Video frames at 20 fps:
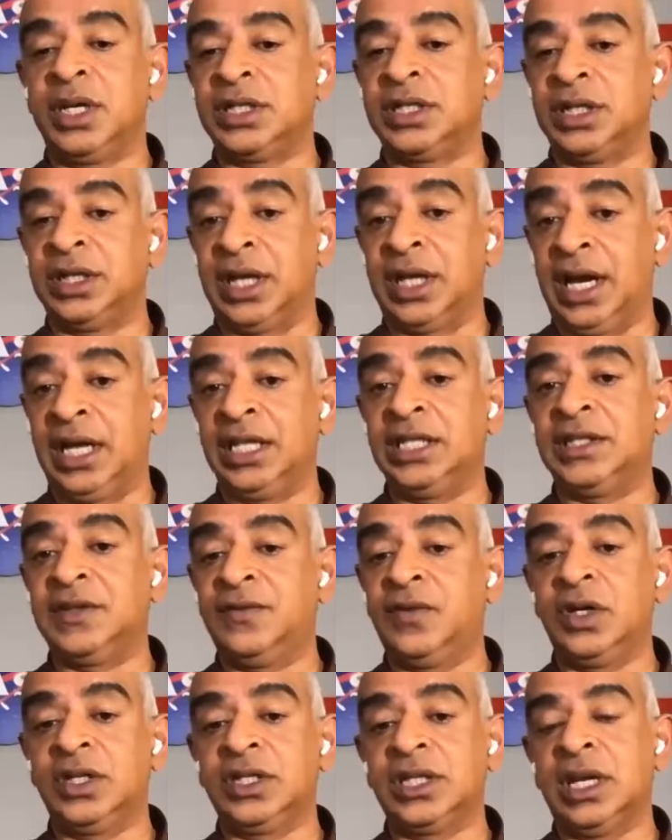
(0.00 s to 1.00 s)
measuring ice,
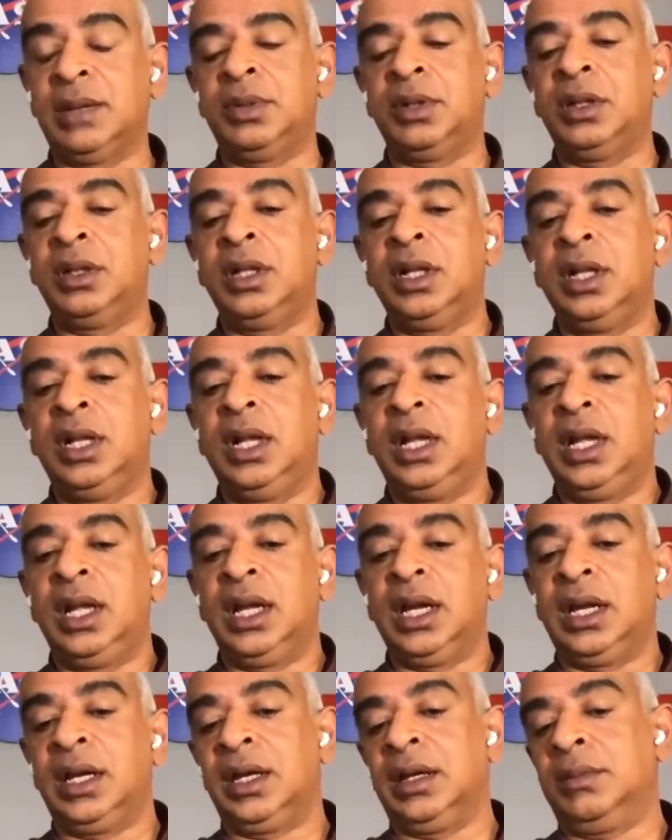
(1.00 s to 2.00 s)
for example.
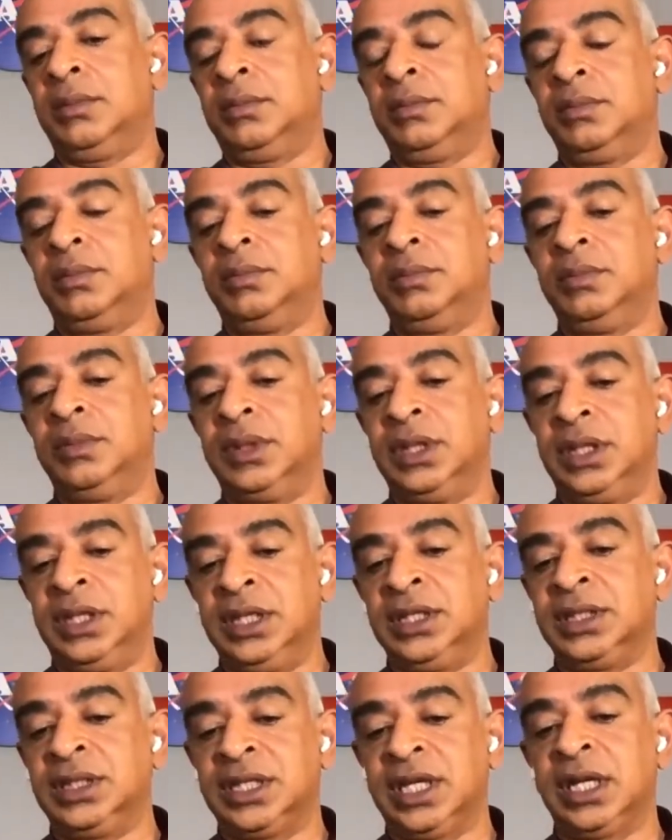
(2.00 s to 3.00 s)
Um,
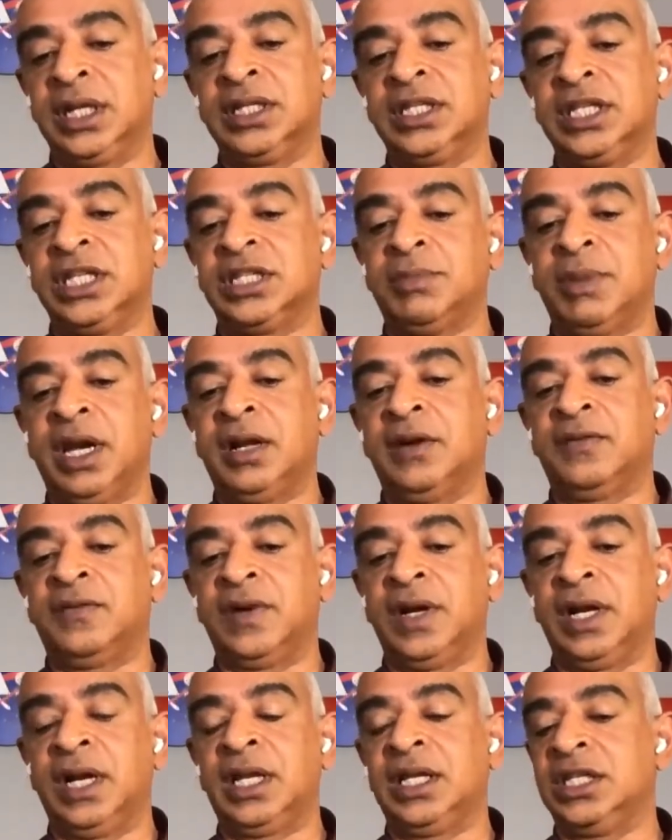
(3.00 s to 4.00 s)
the Sentinel-6 Michael
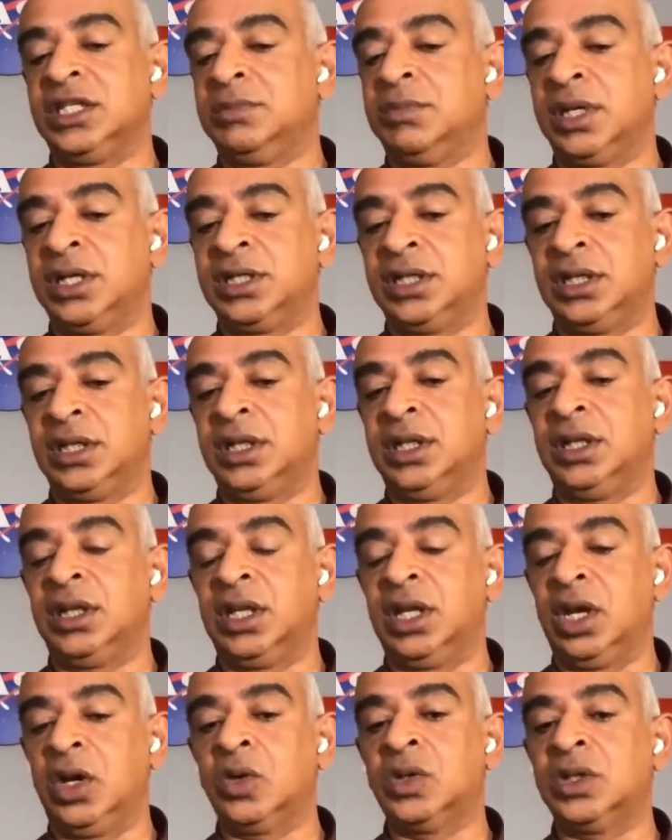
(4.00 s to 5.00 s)
Freilich is measuring
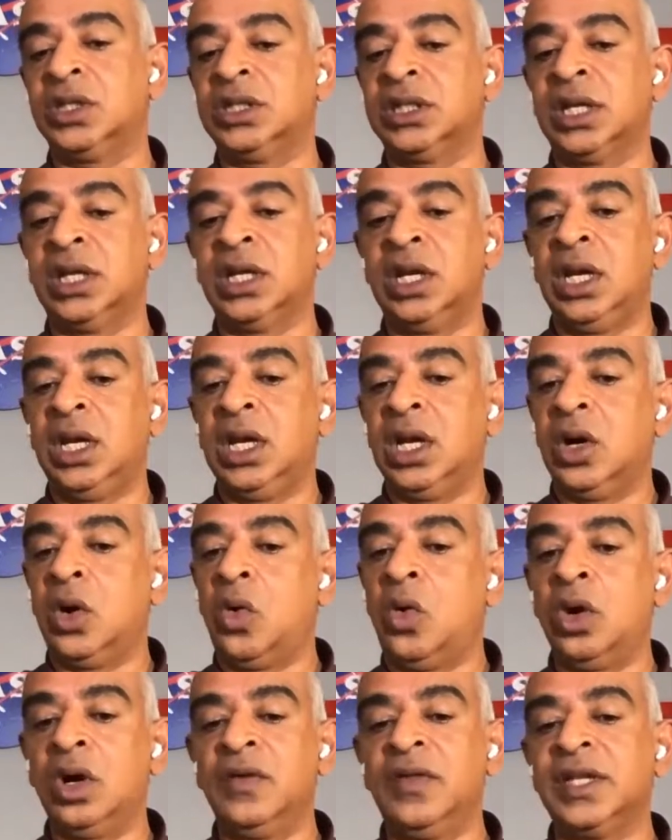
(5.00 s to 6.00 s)
the oceans, and
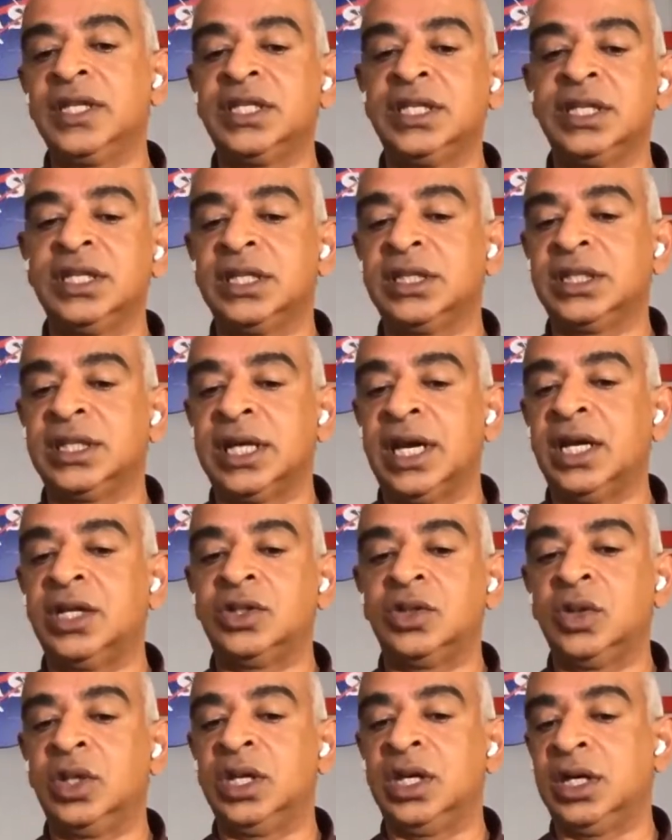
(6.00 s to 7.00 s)
all of this is
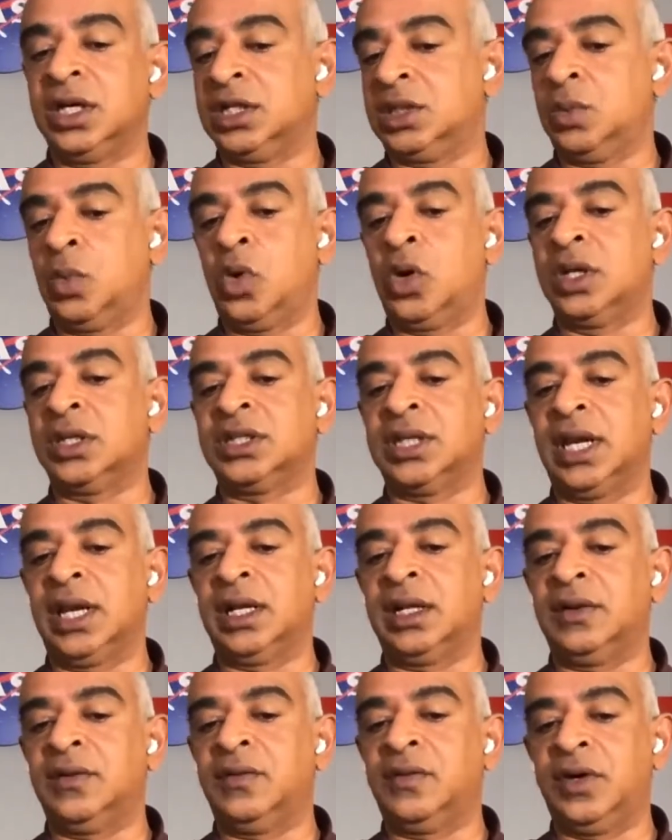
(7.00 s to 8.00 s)
tied to the Earth's water
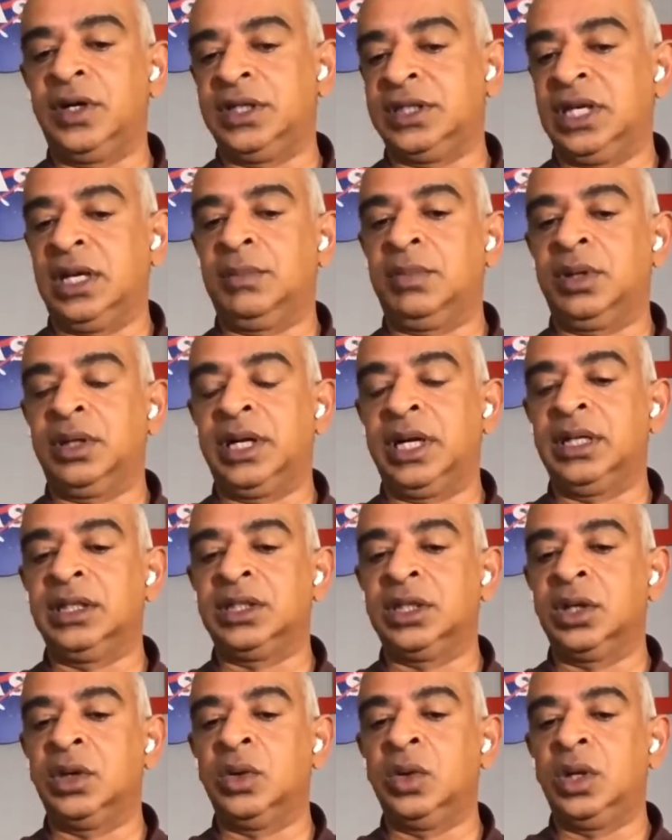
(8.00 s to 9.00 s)
cycle, for example,
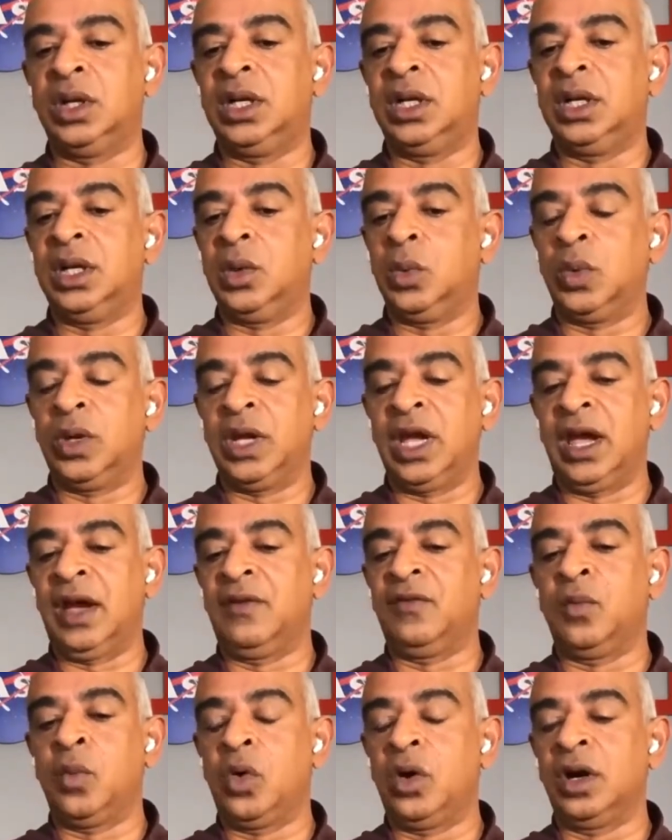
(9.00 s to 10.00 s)
right? So we
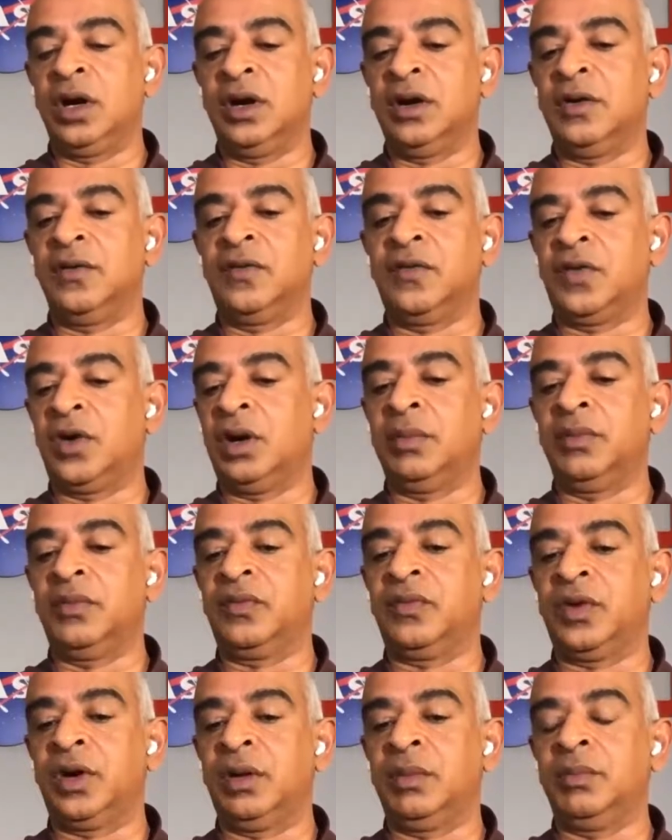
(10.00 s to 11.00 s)
have water from